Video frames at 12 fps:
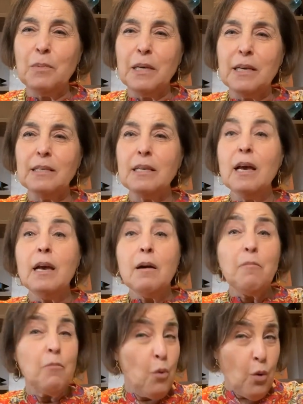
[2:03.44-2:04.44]
because
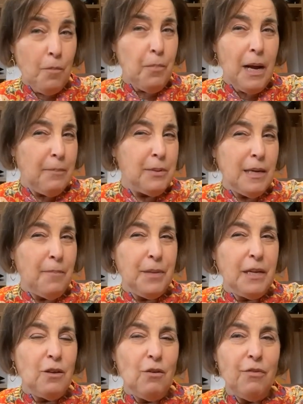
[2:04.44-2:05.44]
more pops up
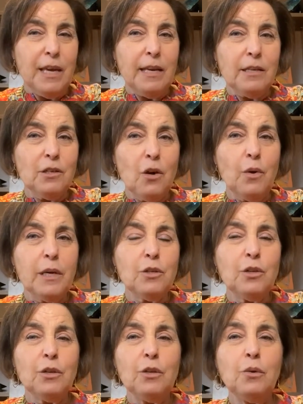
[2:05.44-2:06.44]
than you think is going
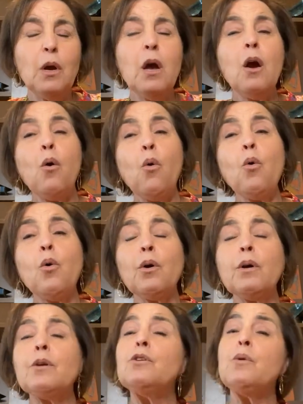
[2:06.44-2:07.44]
to,
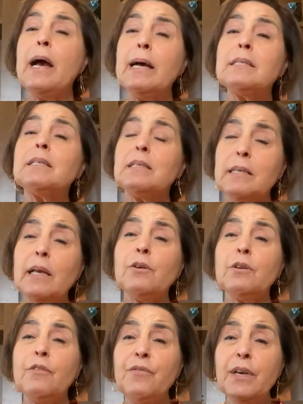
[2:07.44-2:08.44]
or you ask the
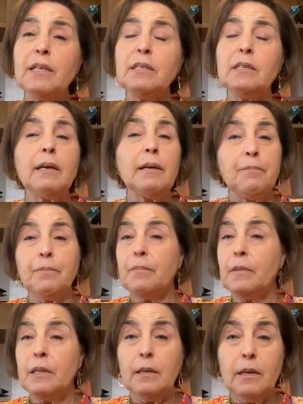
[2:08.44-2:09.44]
seller to fix
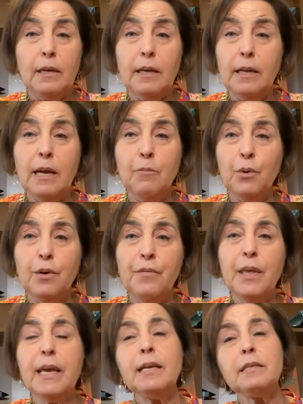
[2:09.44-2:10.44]
a number of
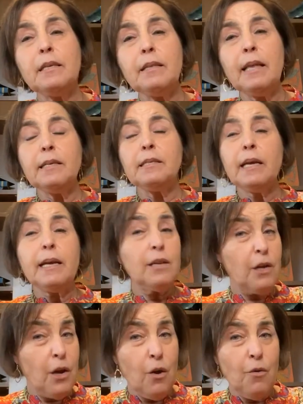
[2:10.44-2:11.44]
things and they say
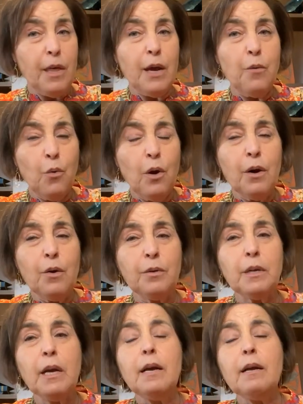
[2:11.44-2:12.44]
no, they
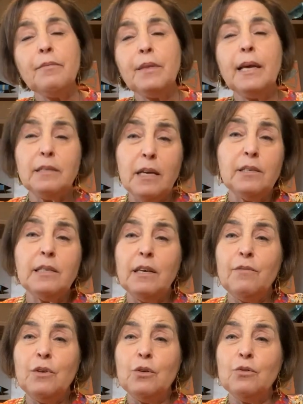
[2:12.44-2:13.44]
won't. That does
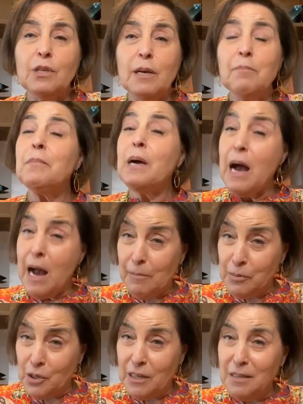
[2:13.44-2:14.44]
give you some
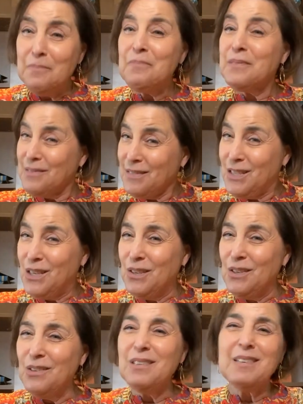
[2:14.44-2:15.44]
option
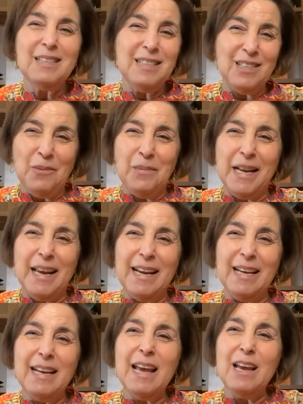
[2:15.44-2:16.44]
to
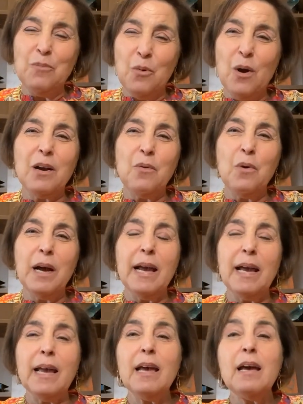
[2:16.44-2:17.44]
terminate and walk
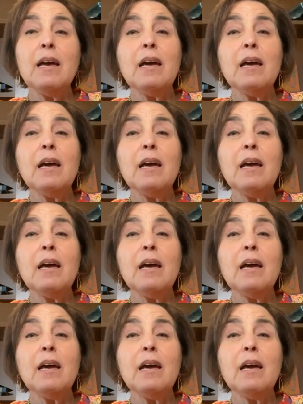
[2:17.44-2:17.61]
away.